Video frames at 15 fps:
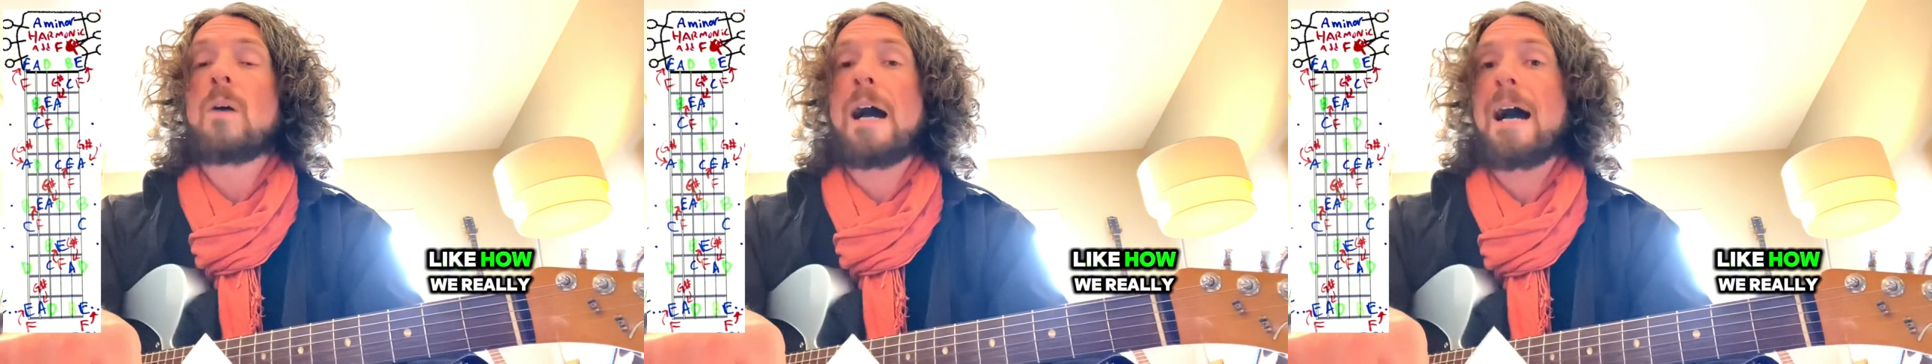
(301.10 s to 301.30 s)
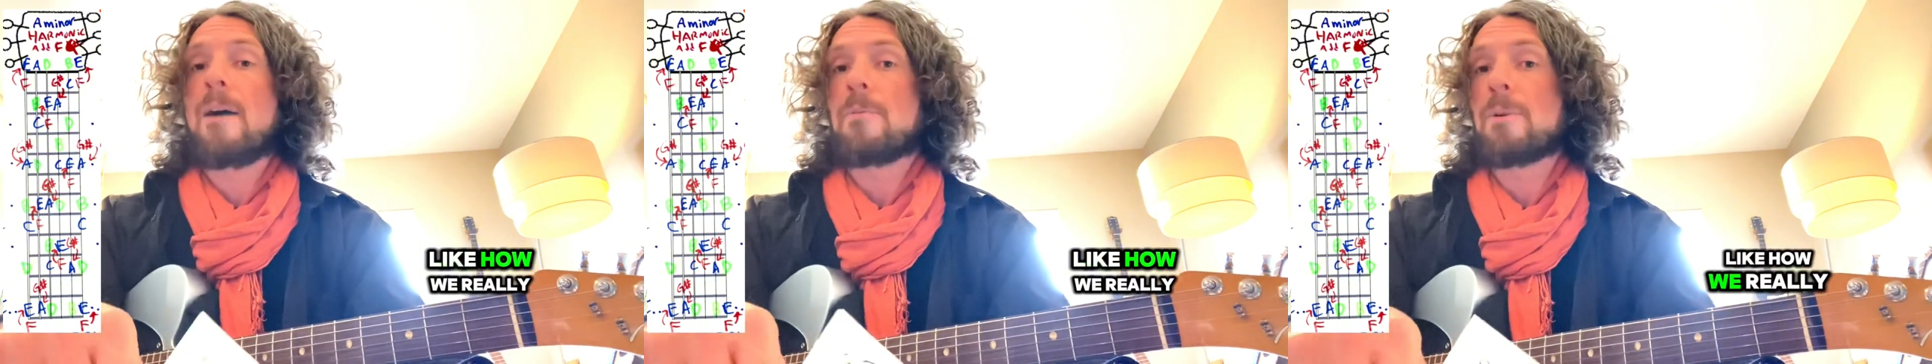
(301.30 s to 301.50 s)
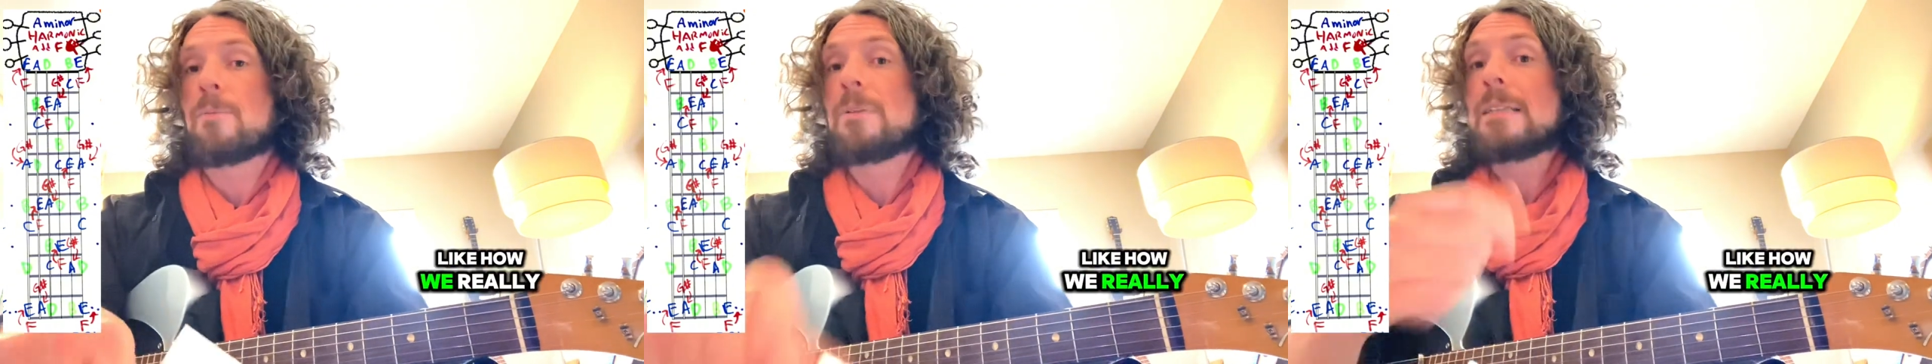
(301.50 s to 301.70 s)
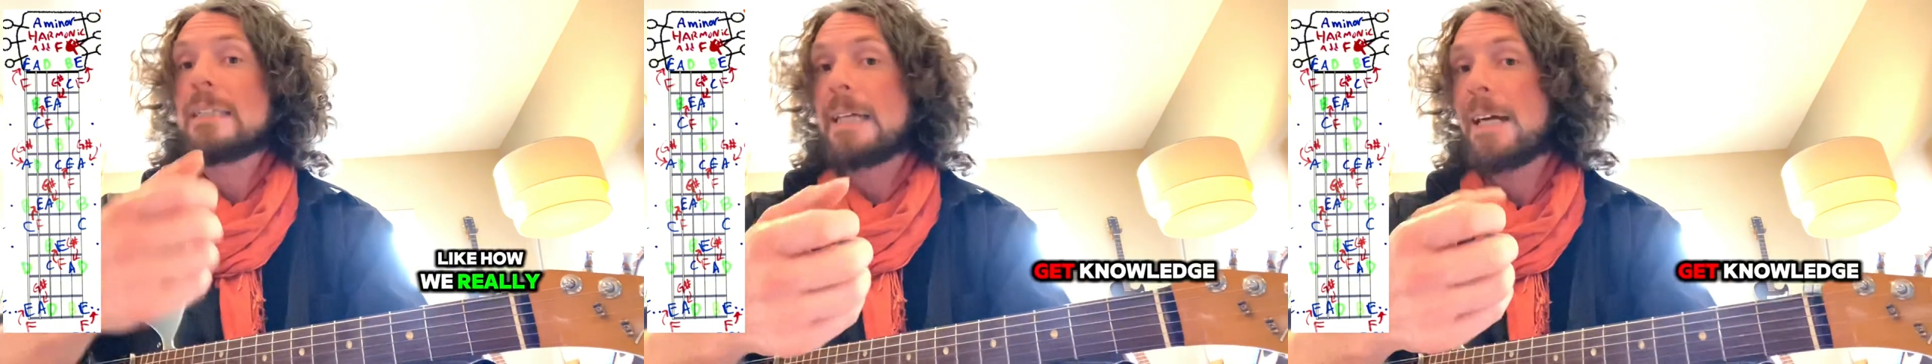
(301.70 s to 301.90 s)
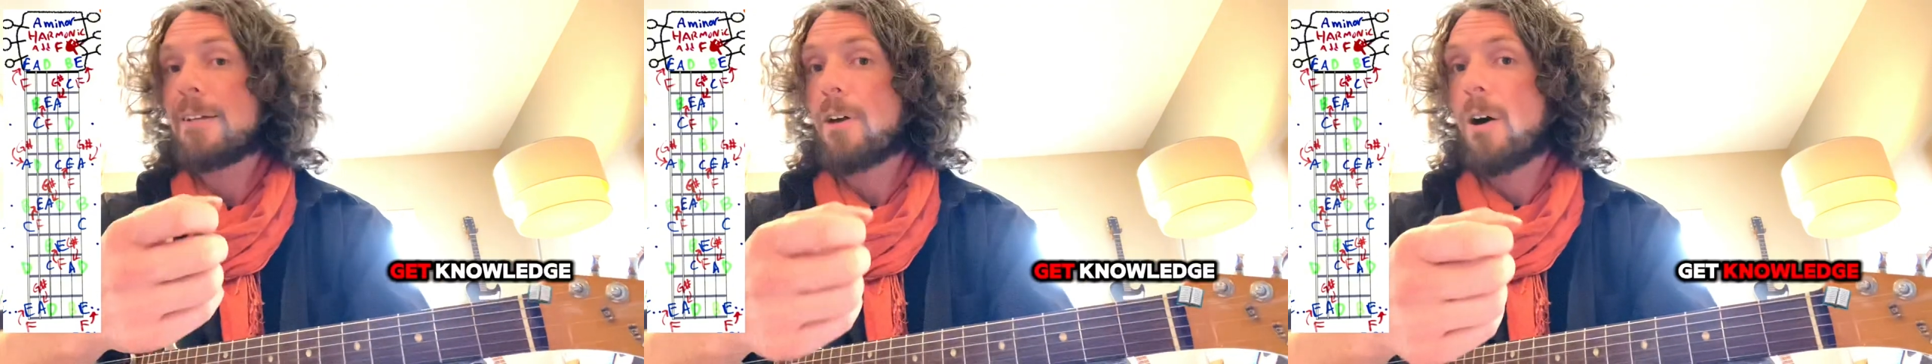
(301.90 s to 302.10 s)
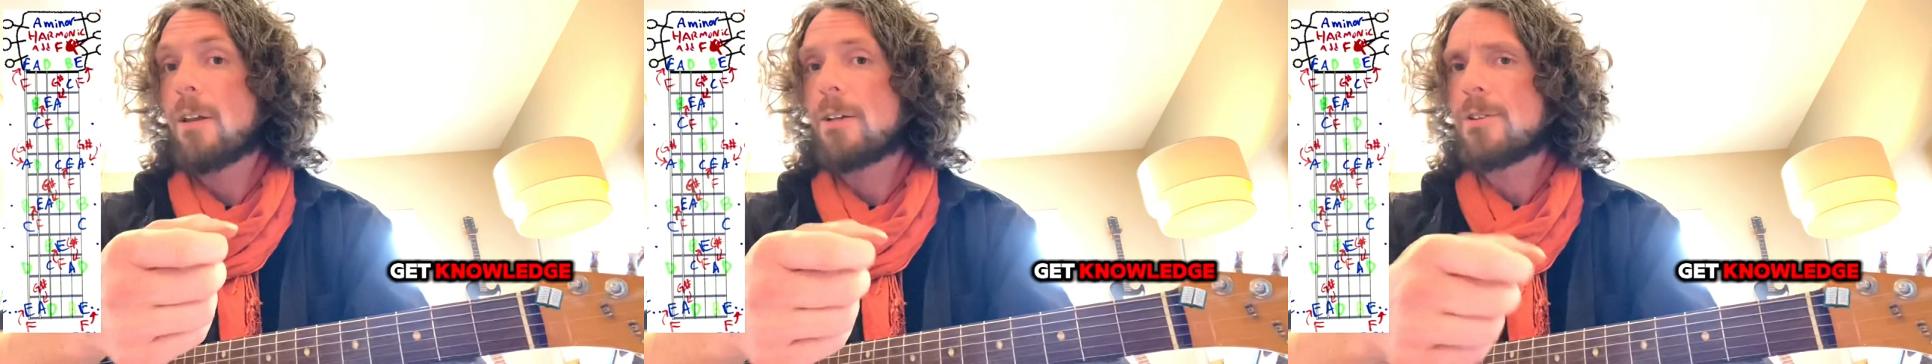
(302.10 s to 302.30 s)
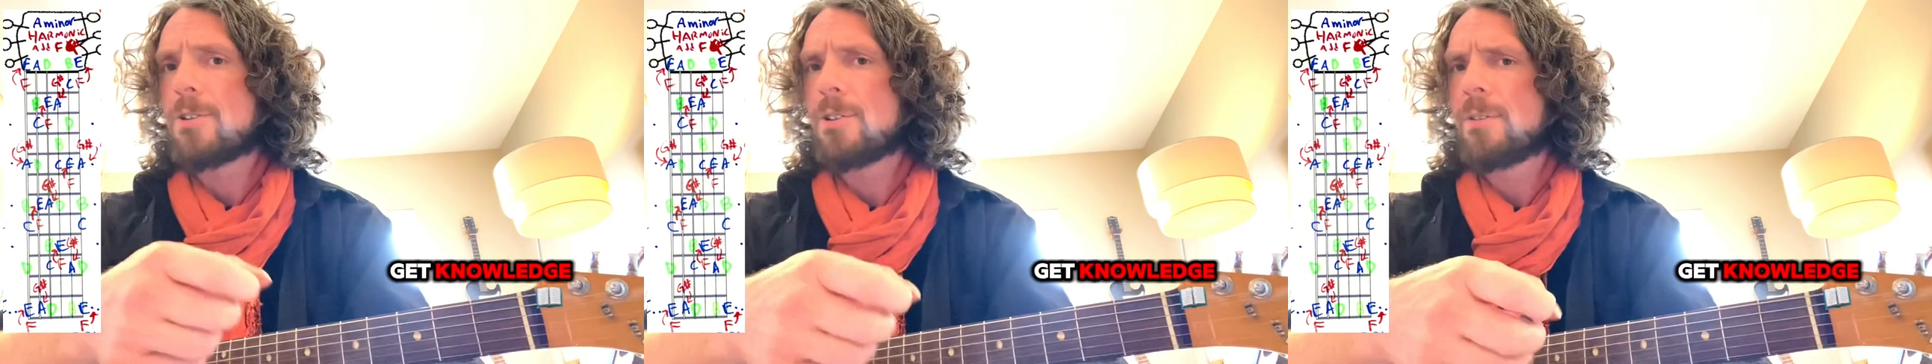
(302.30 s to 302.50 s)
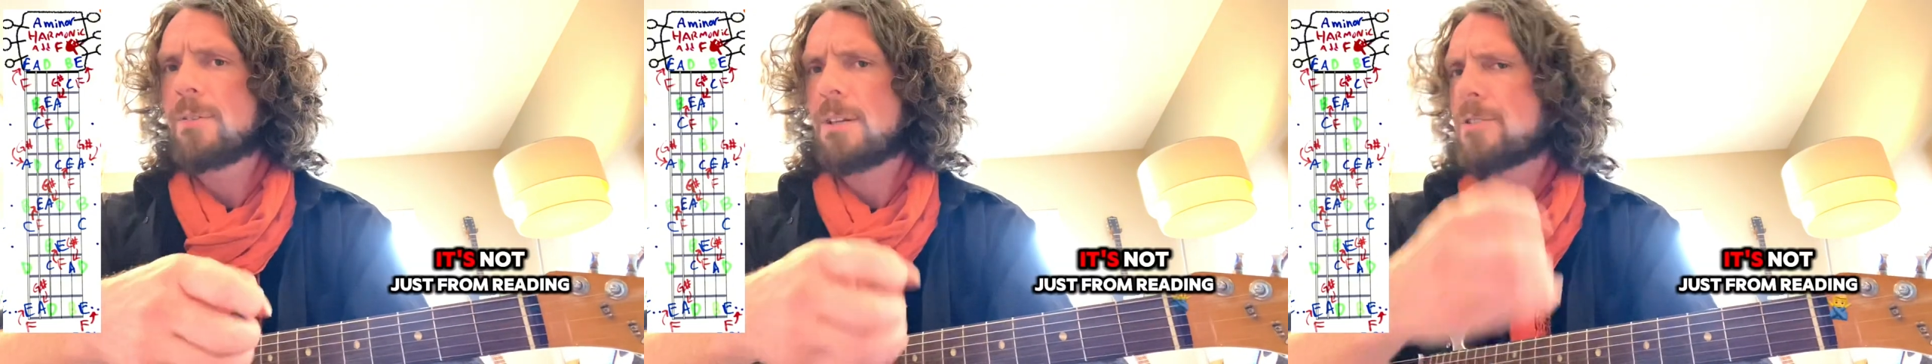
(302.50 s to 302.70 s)
how we really get
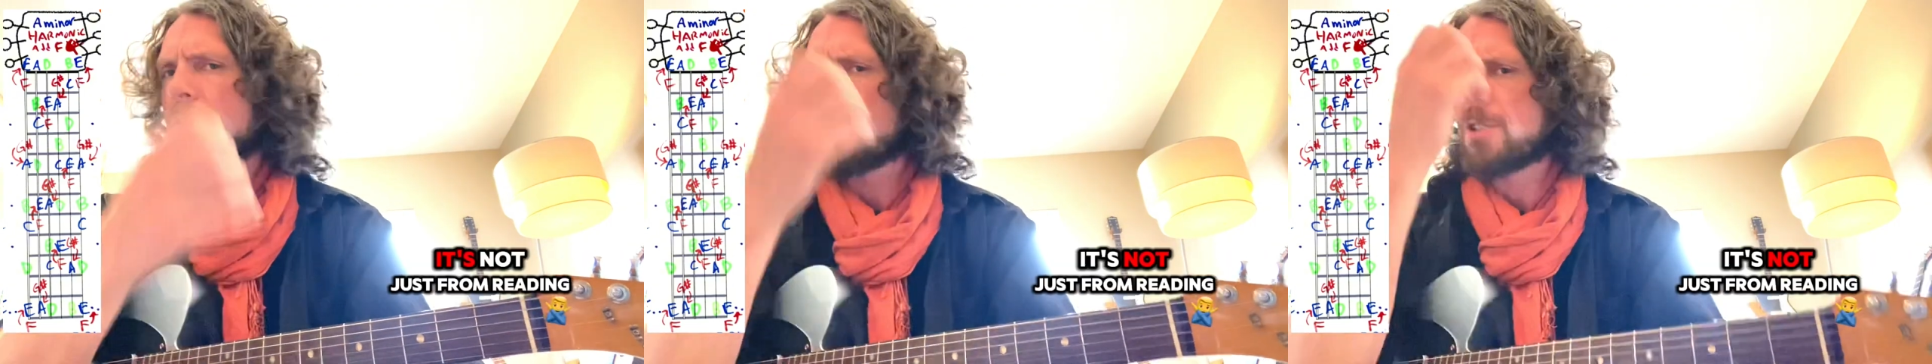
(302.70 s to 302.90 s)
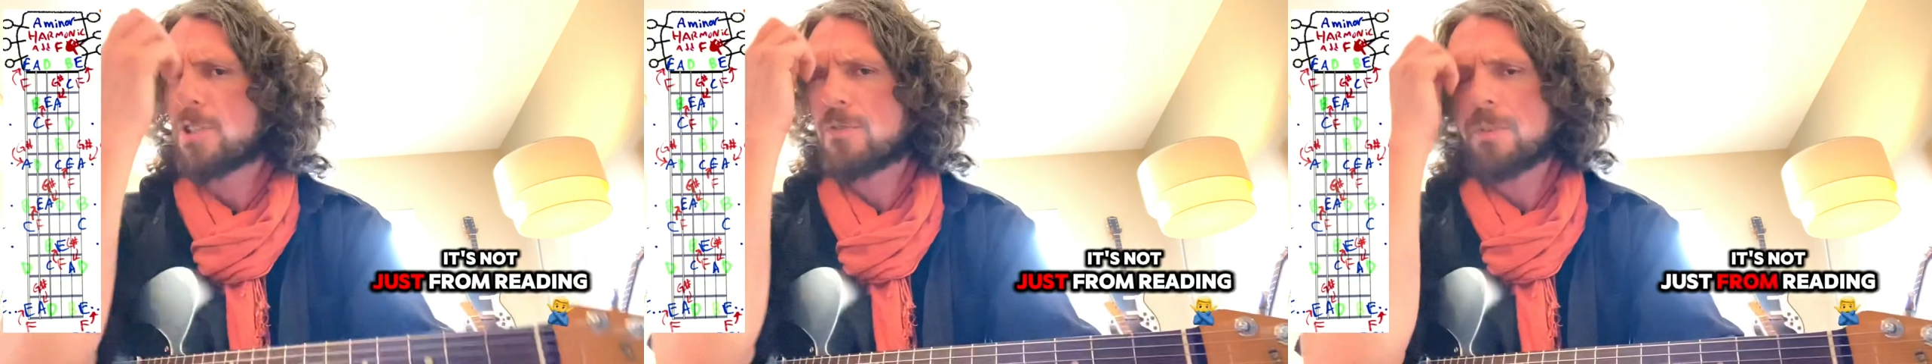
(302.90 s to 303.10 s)
knowledge. It's not just